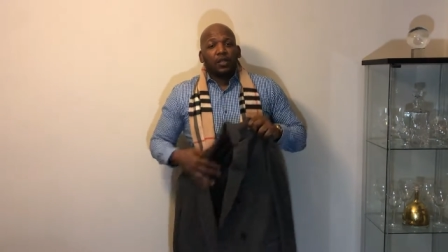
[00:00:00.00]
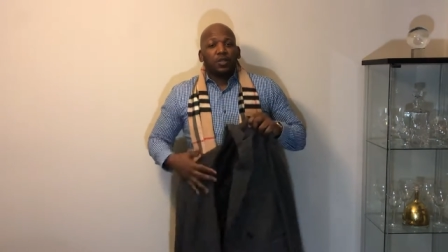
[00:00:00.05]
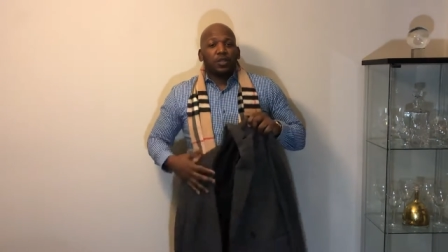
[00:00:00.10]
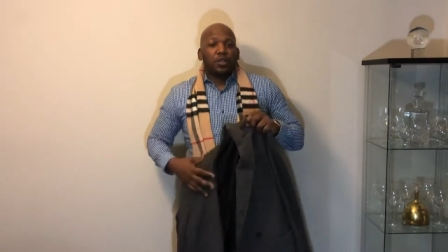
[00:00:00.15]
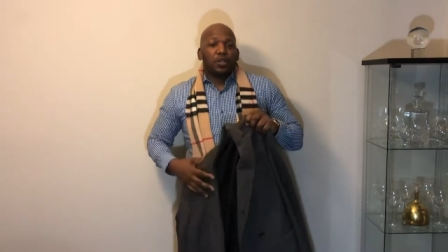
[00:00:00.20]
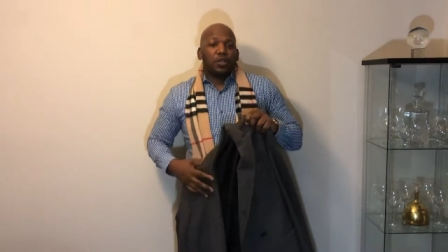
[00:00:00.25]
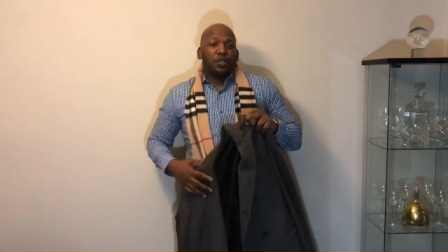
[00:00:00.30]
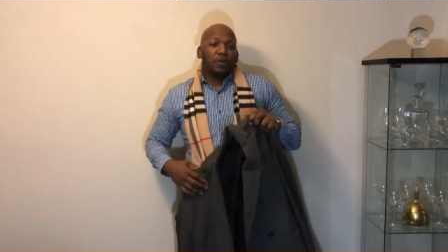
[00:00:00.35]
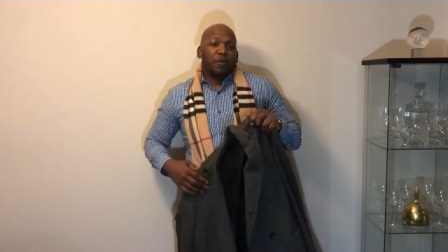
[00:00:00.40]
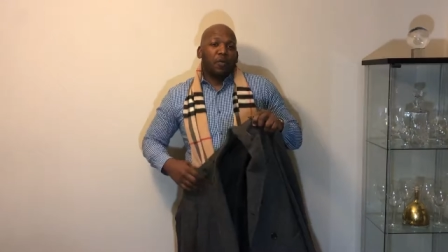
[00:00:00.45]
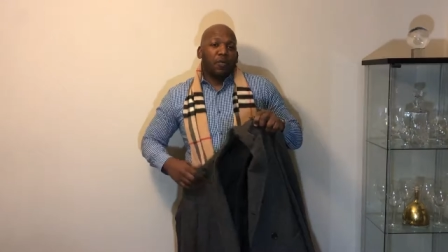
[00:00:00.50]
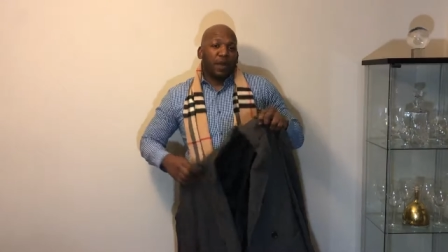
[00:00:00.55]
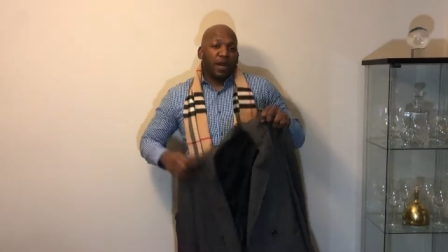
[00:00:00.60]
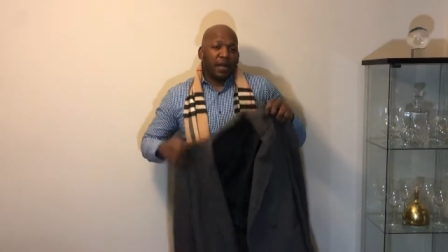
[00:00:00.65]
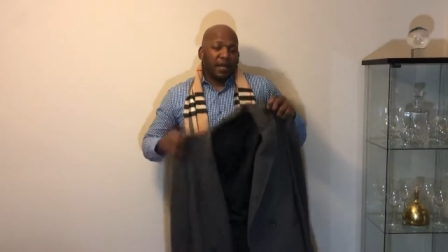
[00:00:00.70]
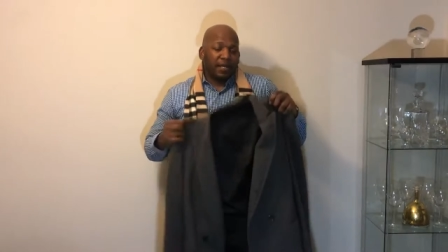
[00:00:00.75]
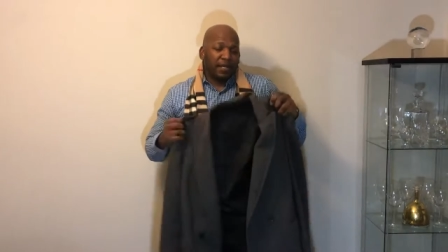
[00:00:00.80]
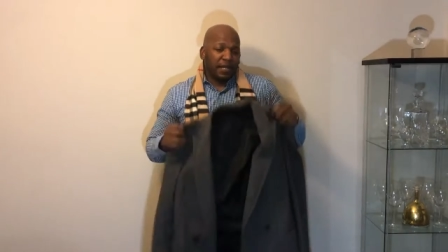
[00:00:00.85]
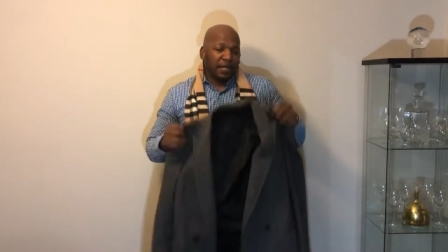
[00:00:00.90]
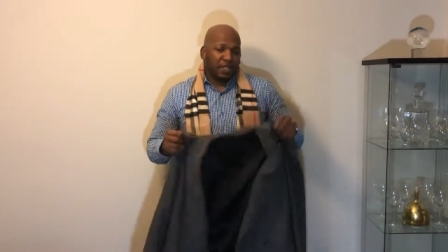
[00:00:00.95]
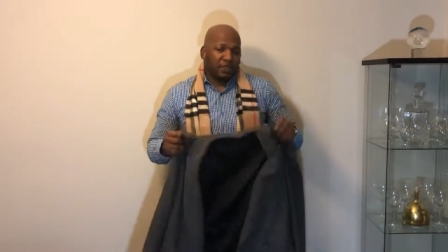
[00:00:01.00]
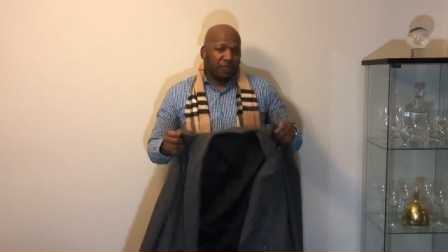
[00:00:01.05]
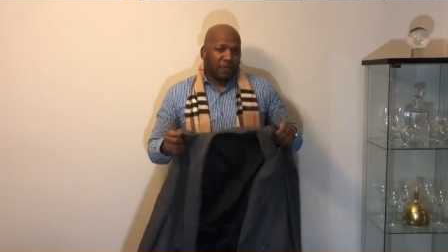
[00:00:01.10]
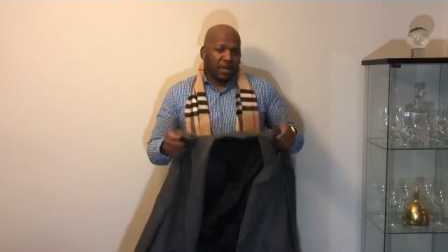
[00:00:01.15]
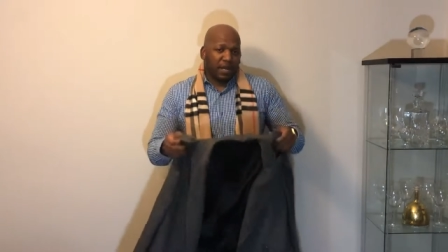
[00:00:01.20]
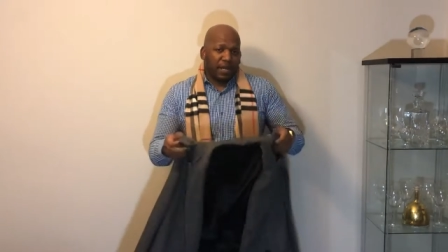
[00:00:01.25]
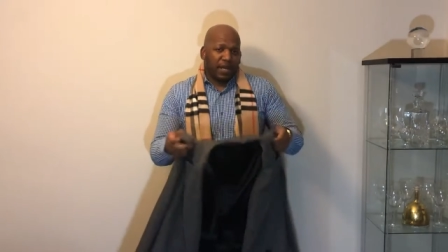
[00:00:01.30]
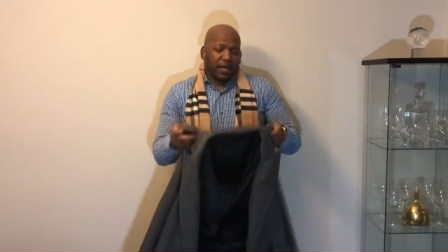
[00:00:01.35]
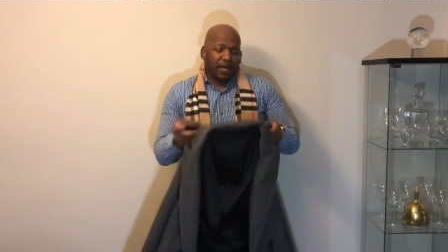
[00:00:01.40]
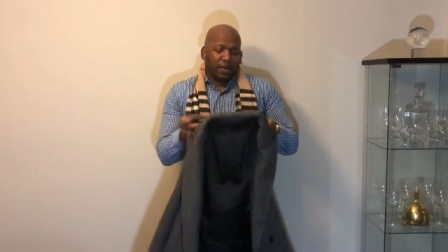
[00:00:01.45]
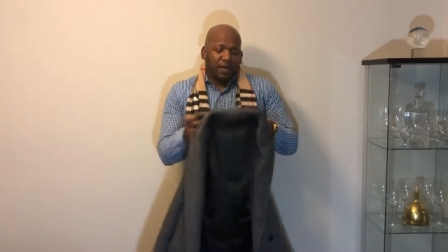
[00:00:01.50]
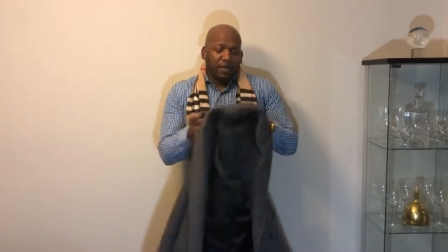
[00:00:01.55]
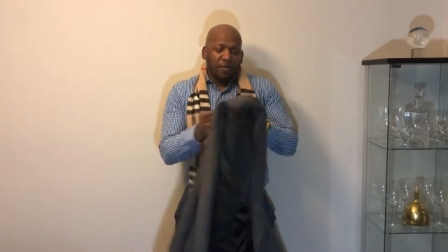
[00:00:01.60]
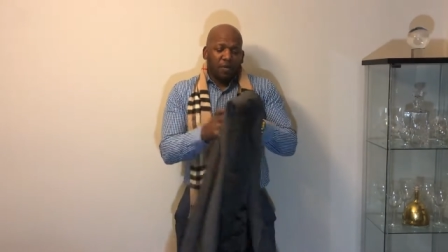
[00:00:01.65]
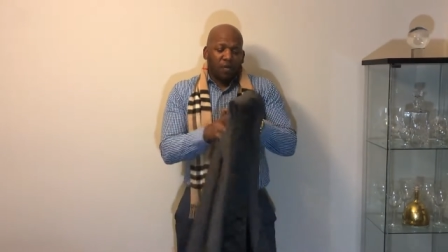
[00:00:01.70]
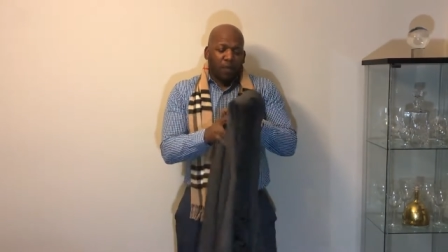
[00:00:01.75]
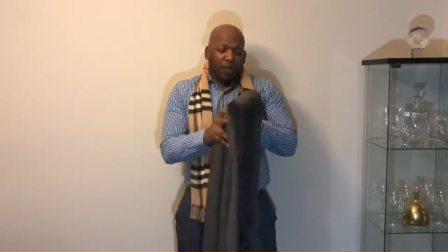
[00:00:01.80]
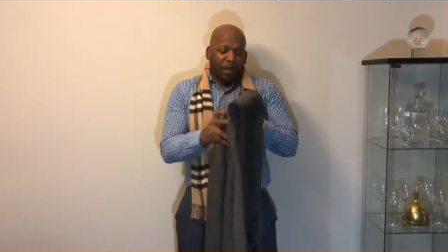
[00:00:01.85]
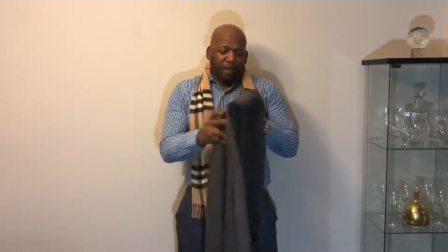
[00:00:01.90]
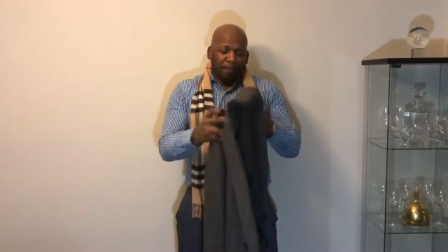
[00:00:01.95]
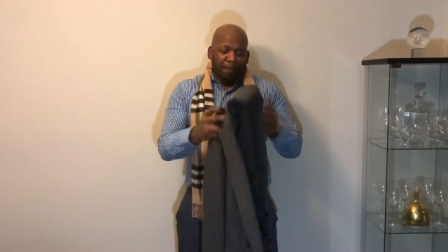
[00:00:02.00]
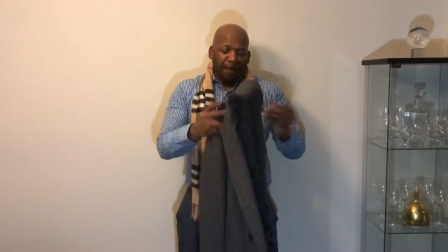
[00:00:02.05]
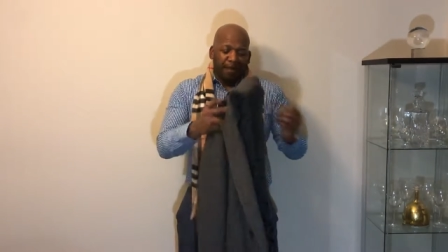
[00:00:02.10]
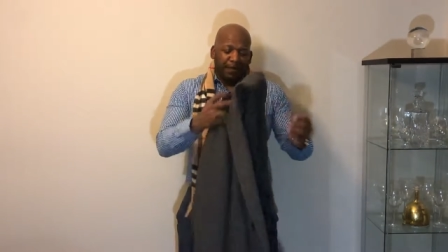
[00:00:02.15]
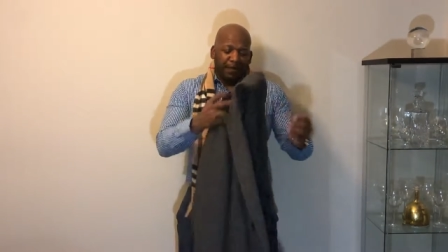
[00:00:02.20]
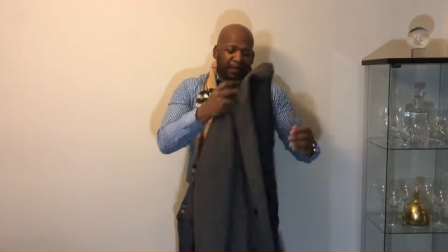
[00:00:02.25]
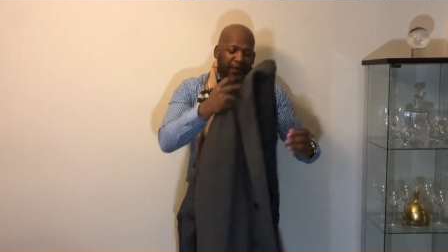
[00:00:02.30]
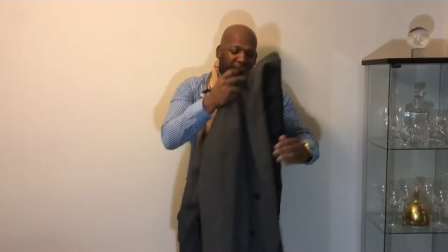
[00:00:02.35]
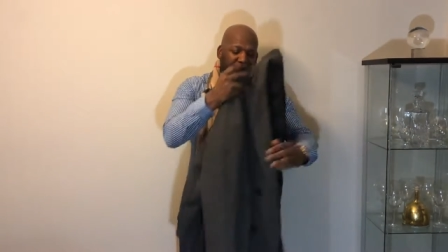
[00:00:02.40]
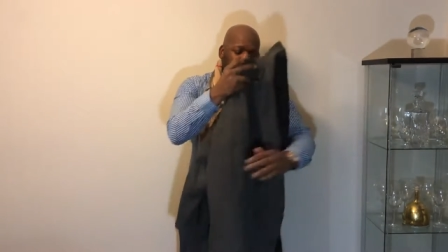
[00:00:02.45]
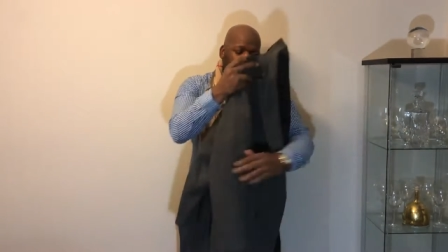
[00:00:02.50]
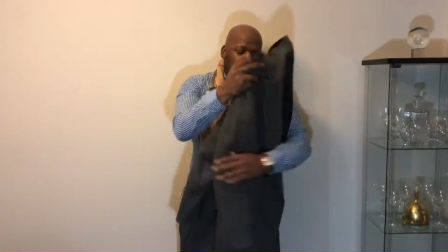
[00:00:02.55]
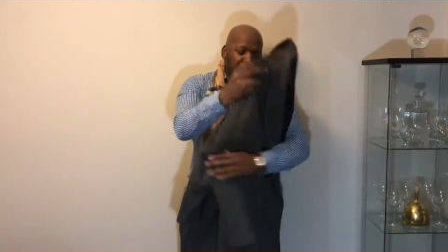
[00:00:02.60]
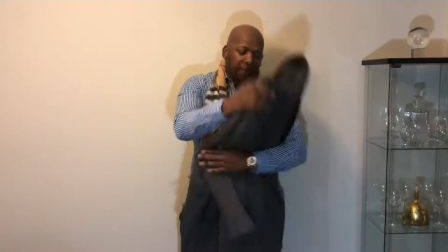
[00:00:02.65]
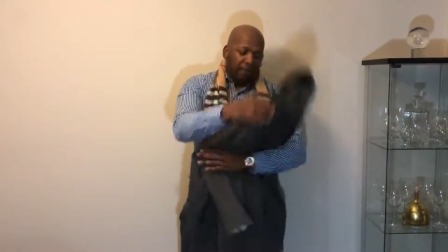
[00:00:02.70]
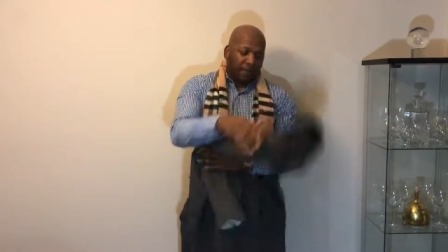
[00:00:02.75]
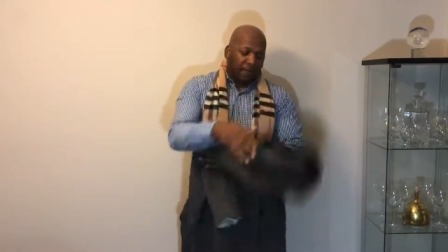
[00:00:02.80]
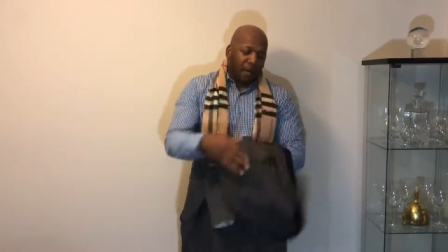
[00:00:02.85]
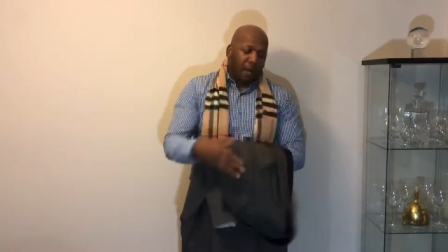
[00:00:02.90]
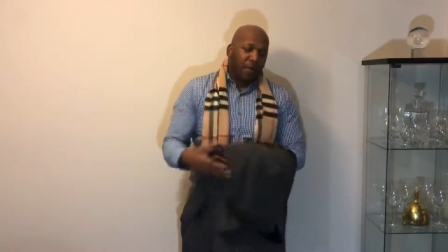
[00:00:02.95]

So you can wear this right here with basically,